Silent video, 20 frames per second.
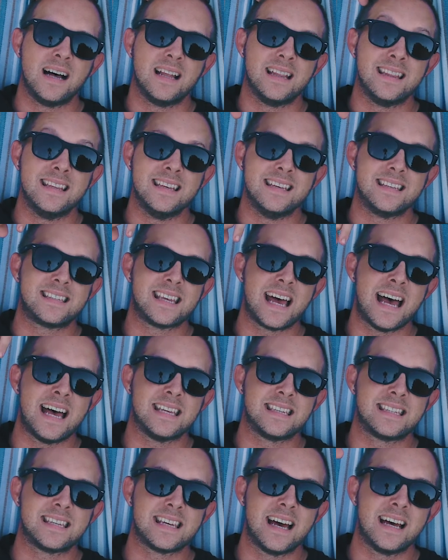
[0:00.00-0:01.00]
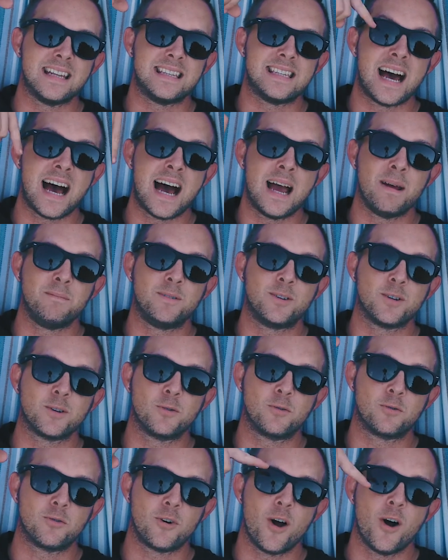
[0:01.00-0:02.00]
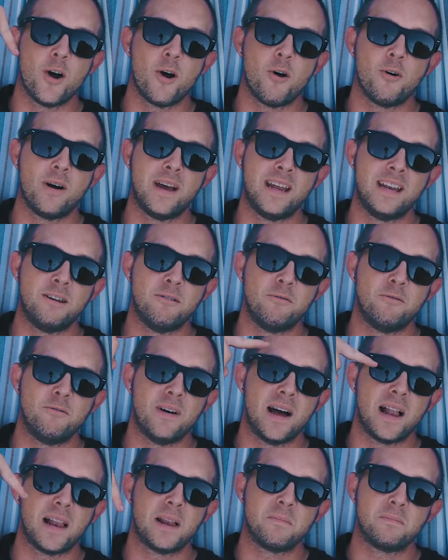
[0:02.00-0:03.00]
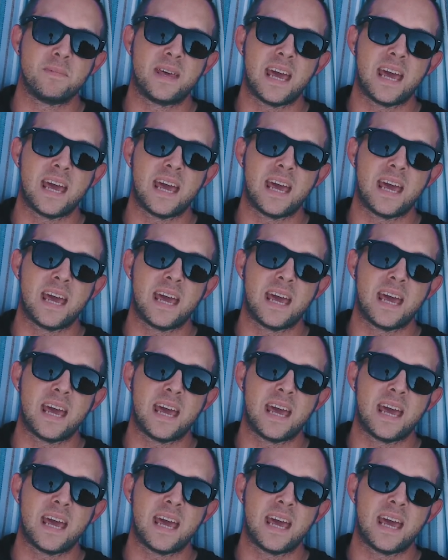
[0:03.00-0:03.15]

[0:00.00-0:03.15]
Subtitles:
this as a time to grow and develop,